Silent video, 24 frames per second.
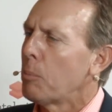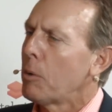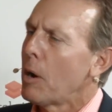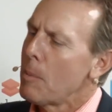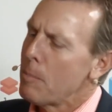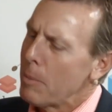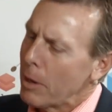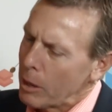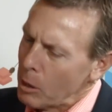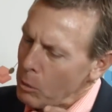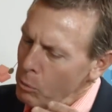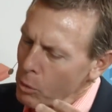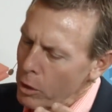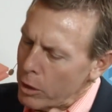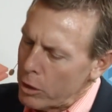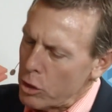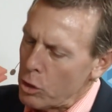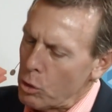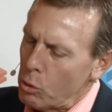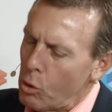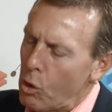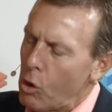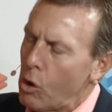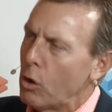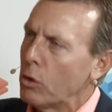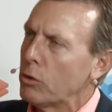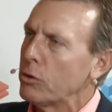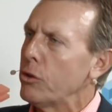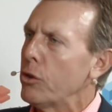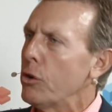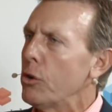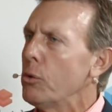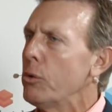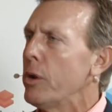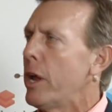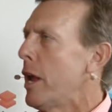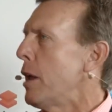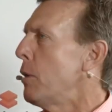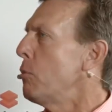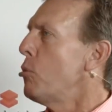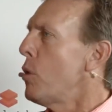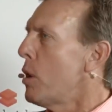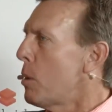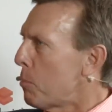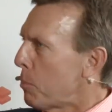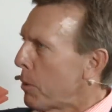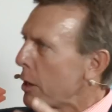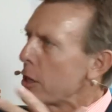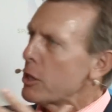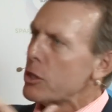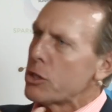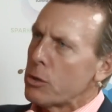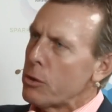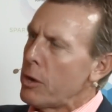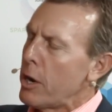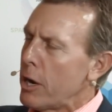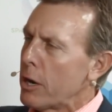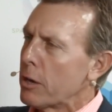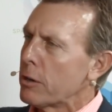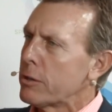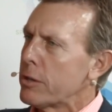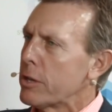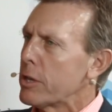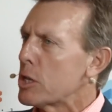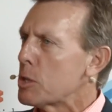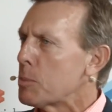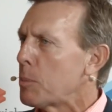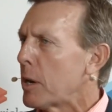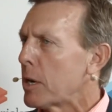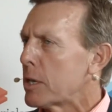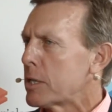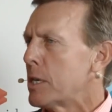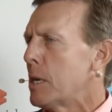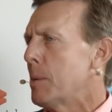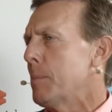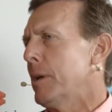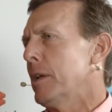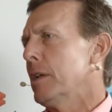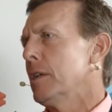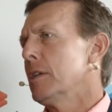primarily what you all do, and what brings you here to the Spark Summit.